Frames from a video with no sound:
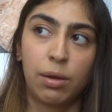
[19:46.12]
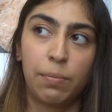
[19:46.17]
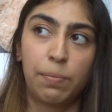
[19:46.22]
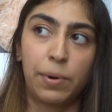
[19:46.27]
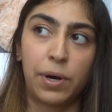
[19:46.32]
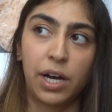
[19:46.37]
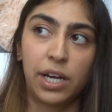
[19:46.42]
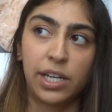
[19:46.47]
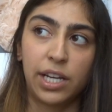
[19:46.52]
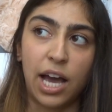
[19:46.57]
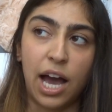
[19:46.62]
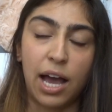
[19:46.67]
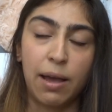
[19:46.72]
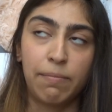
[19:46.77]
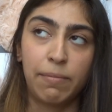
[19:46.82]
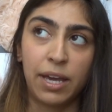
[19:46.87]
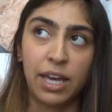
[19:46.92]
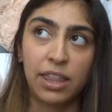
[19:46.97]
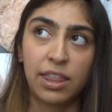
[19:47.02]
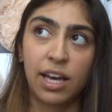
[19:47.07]
But yeah, I
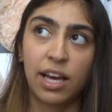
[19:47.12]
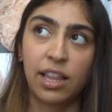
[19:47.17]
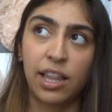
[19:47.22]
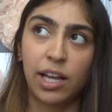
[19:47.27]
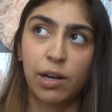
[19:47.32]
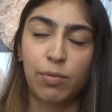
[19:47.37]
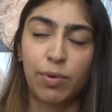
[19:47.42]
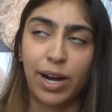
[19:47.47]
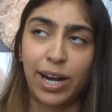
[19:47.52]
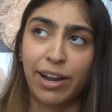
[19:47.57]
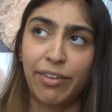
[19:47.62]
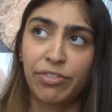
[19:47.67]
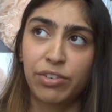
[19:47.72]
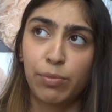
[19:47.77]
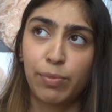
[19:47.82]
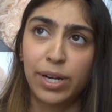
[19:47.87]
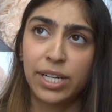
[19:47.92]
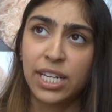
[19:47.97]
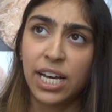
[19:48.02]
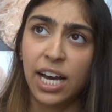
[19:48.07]
made that like right after
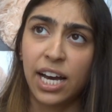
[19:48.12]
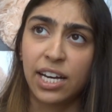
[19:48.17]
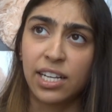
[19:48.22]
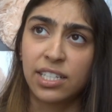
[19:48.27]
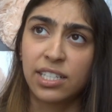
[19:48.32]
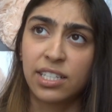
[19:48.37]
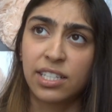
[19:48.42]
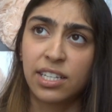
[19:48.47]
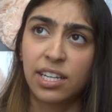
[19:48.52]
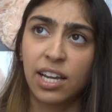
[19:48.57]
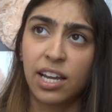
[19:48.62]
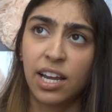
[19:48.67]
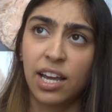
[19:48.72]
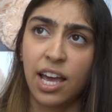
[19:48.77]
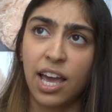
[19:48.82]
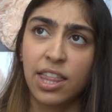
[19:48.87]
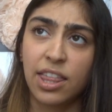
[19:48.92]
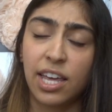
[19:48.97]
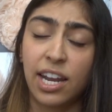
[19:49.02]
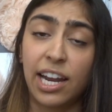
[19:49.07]
my test.
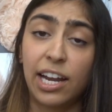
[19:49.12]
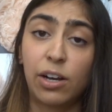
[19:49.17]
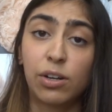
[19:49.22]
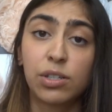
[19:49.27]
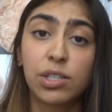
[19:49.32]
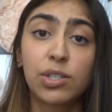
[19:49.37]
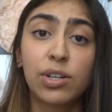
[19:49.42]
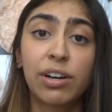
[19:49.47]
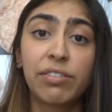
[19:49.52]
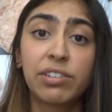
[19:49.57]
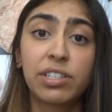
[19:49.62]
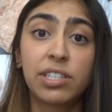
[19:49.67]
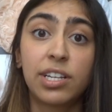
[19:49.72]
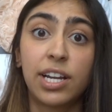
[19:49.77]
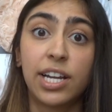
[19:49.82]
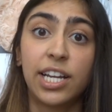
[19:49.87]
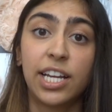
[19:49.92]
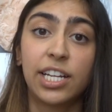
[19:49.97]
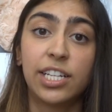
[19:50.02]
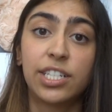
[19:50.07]
And then I also have a
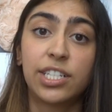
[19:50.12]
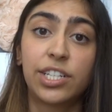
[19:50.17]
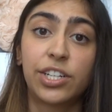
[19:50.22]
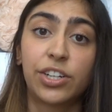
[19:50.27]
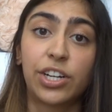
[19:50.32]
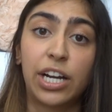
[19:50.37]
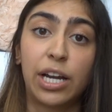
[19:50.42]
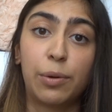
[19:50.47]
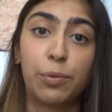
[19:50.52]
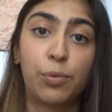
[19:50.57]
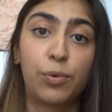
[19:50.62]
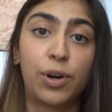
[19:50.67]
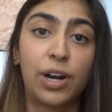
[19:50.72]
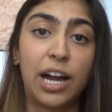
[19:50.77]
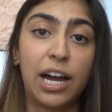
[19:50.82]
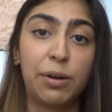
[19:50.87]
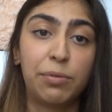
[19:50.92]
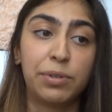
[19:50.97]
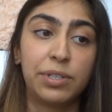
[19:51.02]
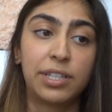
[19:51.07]
study Instagram where
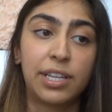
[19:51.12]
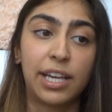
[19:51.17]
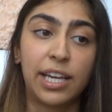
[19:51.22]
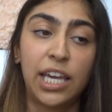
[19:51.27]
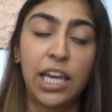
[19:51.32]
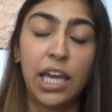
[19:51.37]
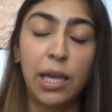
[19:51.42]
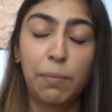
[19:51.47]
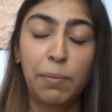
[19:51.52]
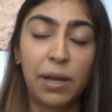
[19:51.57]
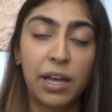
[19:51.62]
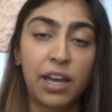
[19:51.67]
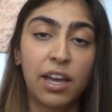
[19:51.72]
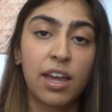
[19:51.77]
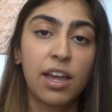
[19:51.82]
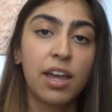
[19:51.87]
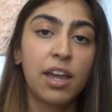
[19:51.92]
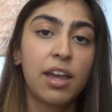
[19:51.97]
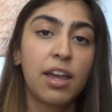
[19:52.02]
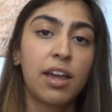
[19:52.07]
I was like
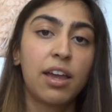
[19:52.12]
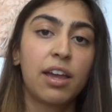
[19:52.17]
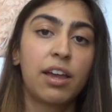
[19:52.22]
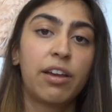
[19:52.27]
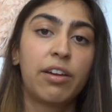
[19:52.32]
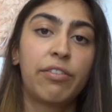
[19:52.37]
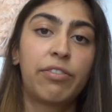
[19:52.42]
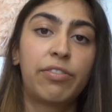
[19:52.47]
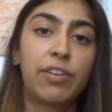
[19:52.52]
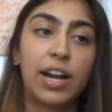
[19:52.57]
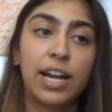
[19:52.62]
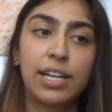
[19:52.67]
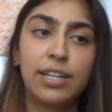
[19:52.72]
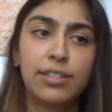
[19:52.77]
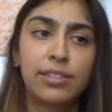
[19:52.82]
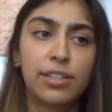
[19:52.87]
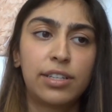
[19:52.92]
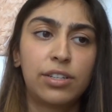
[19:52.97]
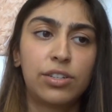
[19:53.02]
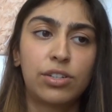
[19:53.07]
keeping
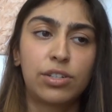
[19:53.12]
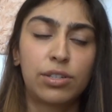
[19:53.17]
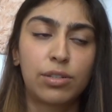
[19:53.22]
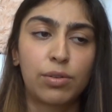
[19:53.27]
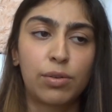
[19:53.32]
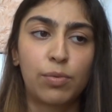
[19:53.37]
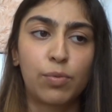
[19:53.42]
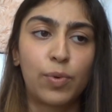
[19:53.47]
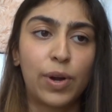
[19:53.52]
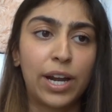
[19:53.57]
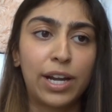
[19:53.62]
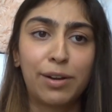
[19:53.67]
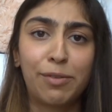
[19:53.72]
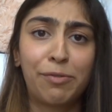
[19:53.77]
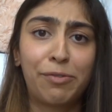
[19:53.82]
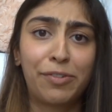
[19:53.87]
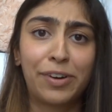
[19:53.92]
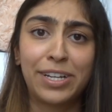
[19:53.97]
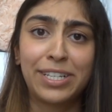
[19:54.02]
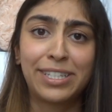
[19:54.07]
friends and just random
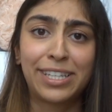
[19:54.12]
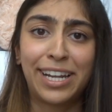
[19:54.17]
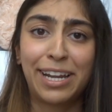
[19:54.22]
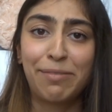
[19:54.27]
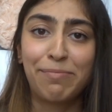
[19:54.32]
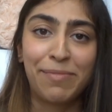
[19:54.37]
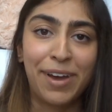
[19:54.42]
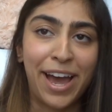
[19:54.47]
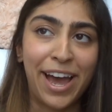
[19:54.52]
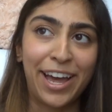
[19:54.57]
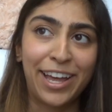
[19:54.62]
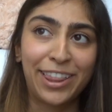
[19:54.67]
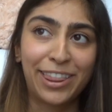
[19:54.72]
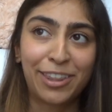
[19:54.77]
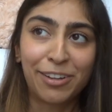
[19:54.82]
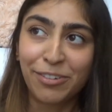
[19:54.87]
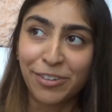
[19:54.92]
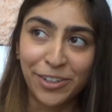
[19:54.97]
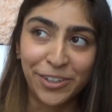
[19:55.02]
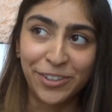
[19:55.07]
friends that I met
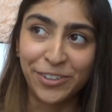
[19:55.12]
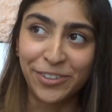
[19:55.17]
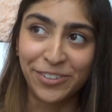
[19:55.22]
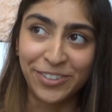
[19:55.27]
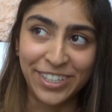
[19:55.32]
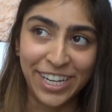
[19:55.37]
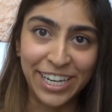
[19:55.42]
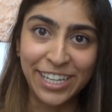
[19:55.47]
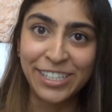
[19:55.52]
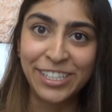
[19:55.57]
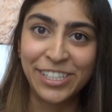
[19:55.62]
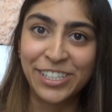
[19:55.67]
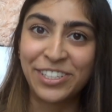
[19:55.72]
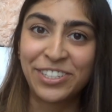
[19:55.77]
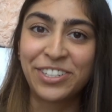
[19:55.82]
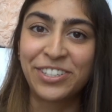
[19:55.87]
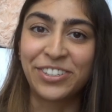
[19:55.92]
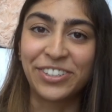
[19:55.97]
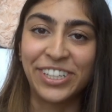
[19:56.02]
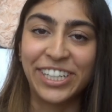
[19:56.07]
through
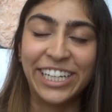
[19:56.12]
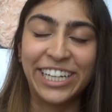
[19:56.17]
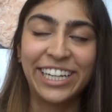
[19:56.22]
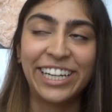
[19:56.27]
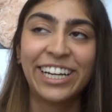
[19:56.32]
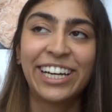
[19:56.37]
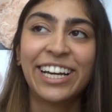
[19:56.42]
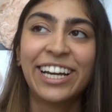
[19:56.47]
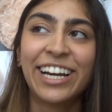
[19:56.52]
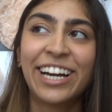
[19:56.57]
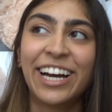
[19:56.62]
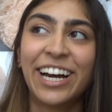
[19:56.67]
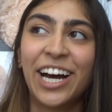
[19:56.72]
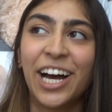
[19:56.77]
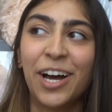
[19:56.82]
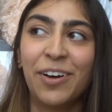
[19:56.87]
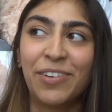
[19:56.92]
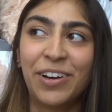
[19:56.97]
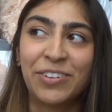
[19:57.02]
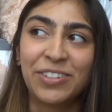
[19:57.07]
dentistry.
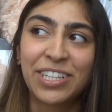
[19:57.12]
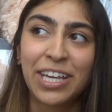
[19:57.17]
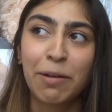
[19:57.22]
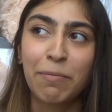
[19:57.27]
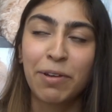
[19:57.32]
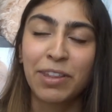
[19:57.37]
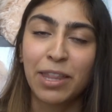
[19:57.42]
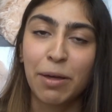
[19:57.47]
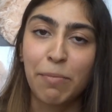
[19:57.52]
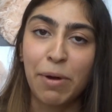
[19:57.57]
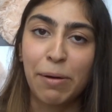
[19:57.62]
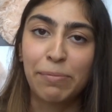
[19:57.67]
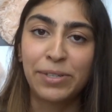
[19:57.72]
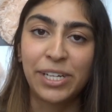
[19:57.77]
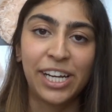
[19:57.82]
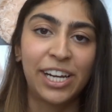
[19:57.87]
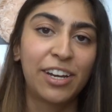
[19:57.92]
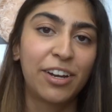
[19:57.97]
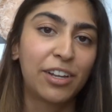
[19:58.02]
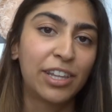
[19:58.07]
I was keeping them
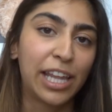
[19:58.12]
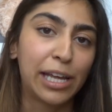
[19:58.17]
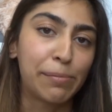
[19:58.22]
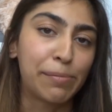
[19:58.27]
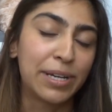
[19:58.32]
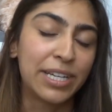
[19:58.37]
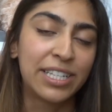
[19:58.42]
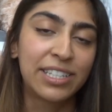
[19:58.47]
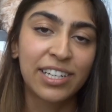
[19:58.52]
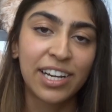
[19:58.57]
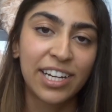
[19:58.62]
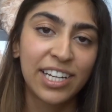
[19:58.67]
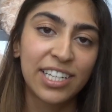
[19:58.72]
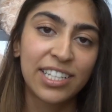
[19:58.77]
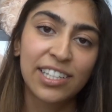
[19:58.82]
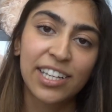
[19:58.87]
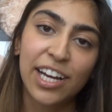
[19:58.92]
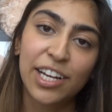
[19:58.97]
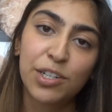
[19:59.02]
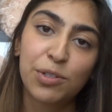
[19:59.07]
updated on like my study
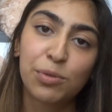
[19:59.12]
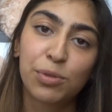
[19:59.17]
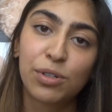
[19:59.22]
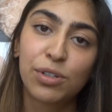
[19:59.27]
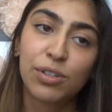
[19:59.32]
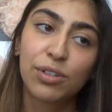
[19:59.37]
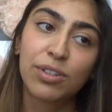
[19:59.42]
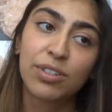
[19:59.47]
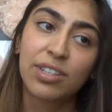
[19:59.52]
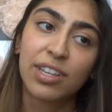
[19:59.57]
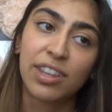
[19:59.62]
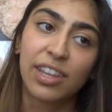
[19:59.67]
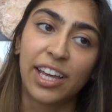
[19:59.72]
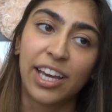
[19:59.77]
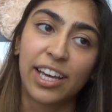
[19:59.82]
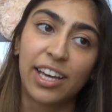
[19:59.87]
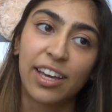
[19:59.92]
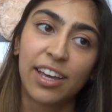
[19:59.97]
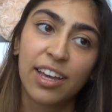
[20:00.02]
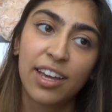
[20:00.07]
schedules and
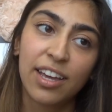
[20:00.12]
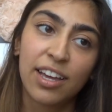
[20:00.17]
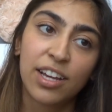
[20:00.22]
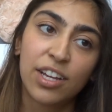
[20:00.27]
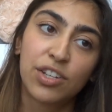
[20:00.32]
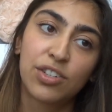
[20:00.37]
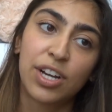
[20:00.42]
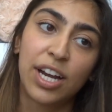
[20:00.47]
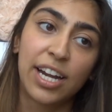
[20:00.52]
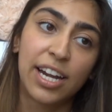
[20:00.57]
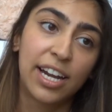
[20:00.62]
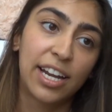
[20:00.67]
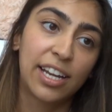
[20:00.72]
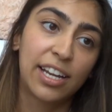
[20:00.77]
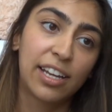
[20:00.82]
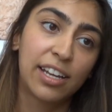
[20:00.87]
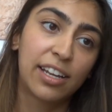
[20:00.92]
like trying to